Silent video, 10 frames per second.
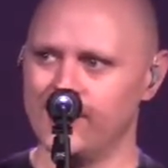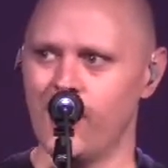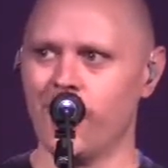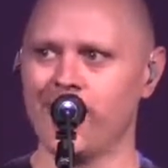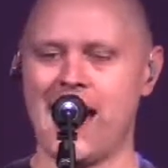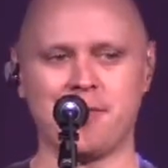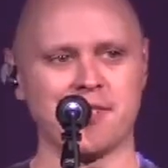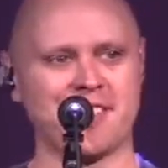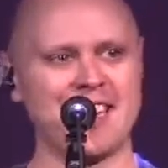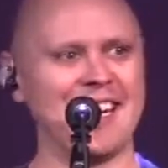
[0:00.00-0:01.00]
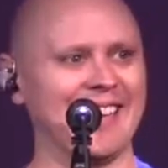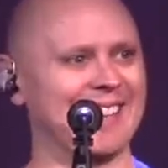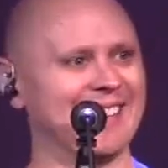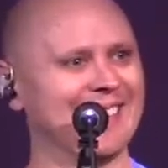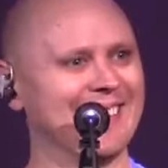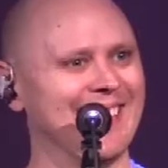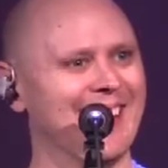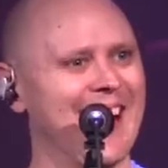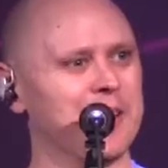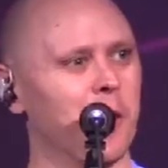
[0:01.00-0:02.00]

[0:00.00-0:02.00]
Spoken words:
y'all gonna have to sing, all right?